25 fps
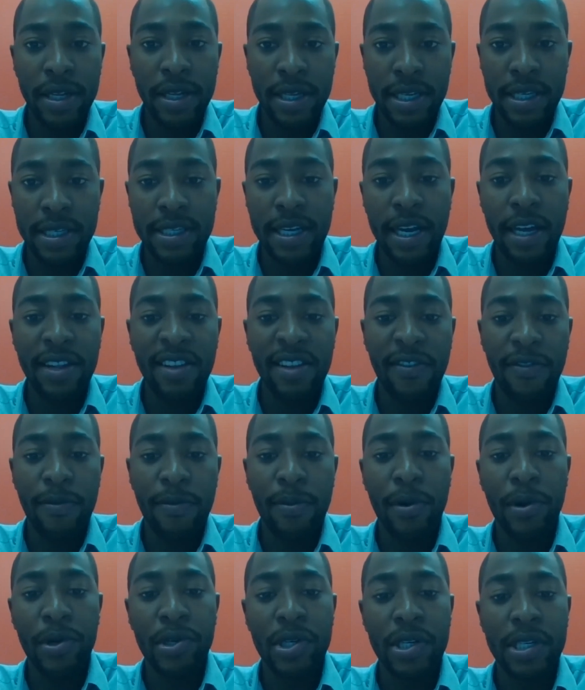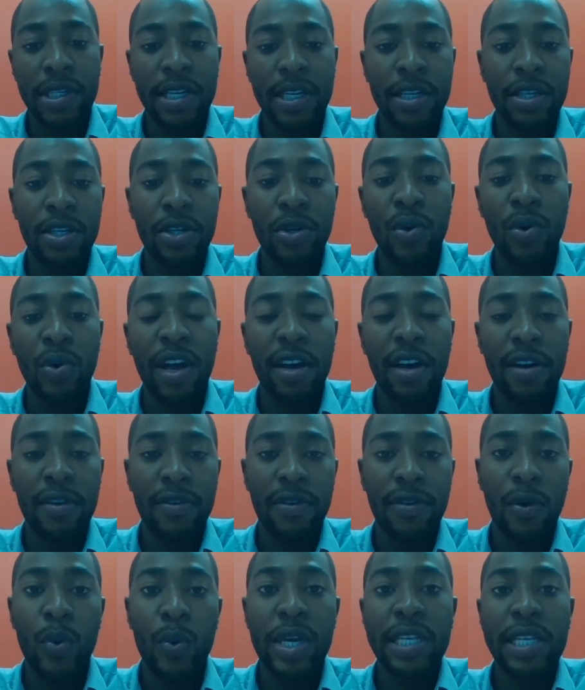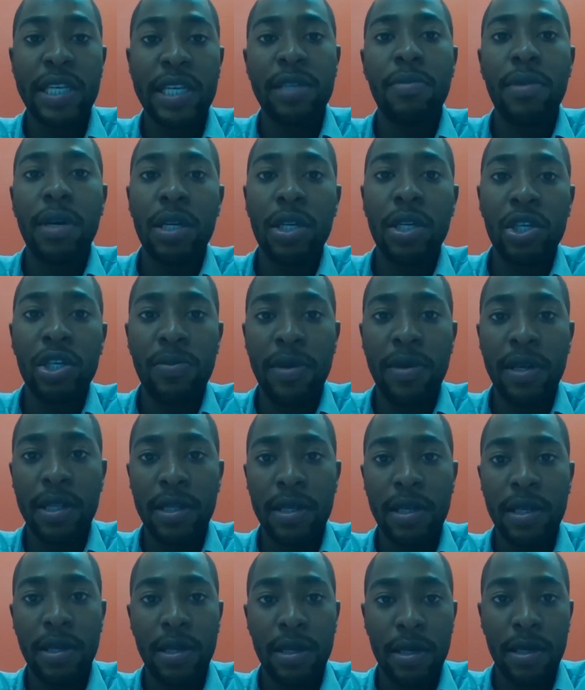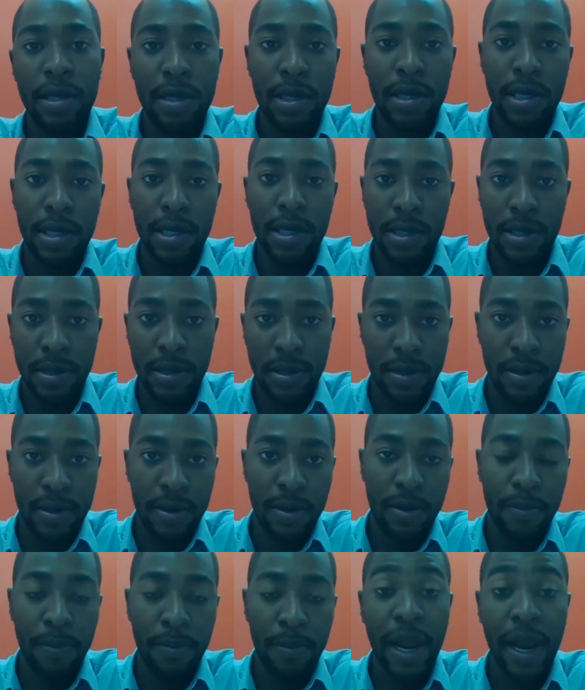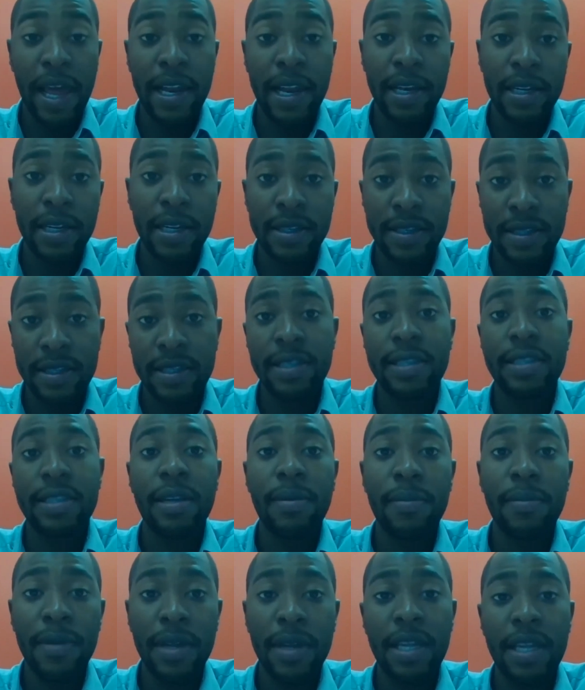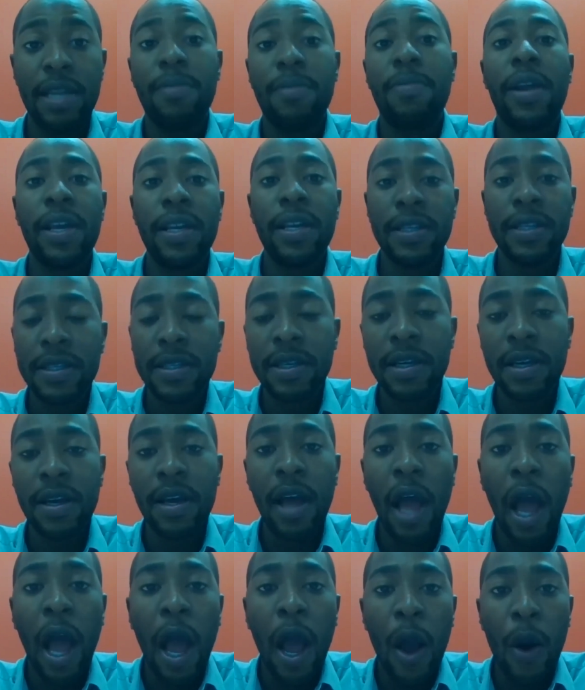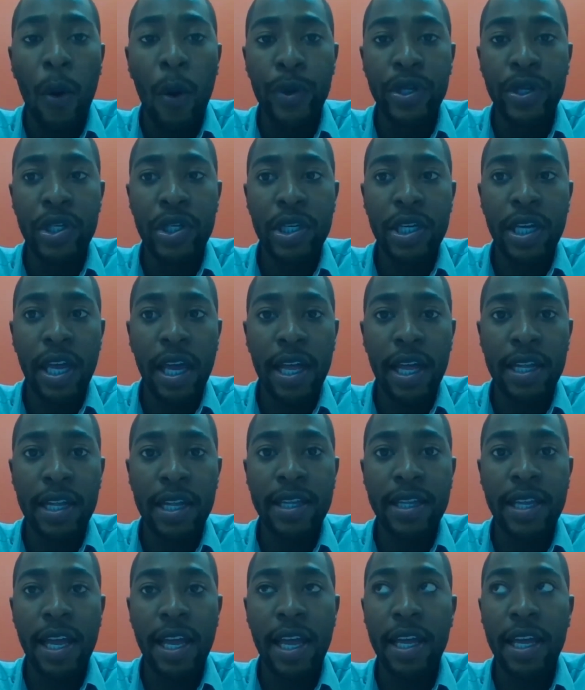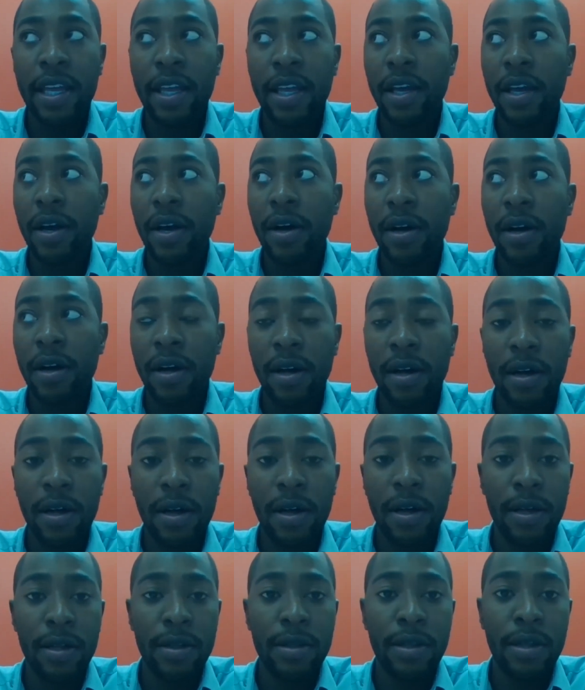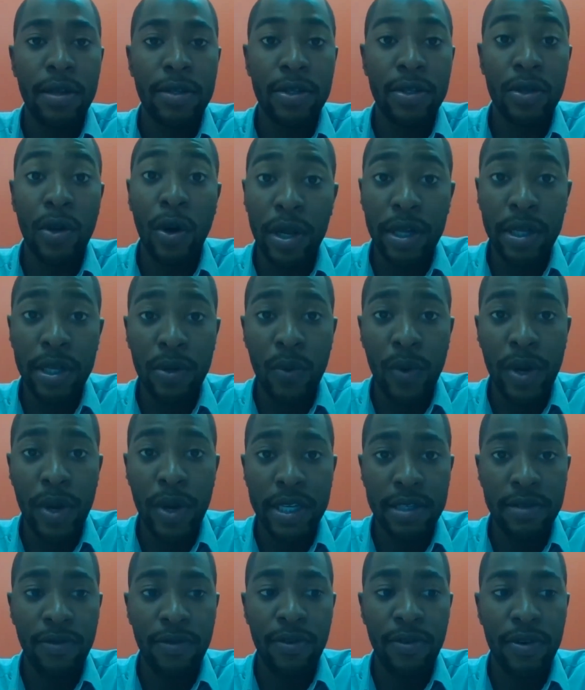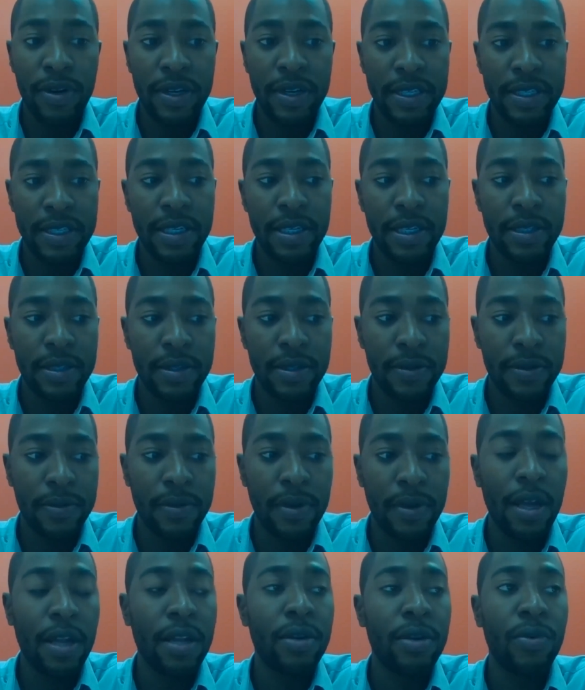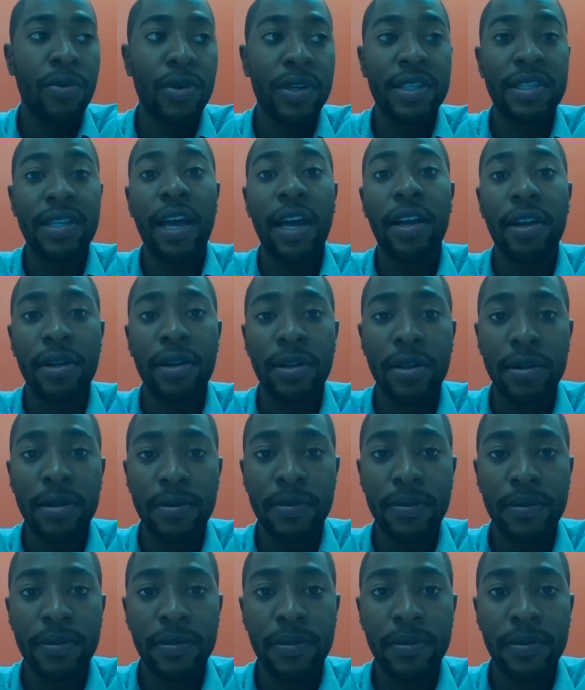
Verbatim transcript: in this kind of project that you have a waste management uh, plan system in place, which can take uh, the solid waste, for instance, and recycle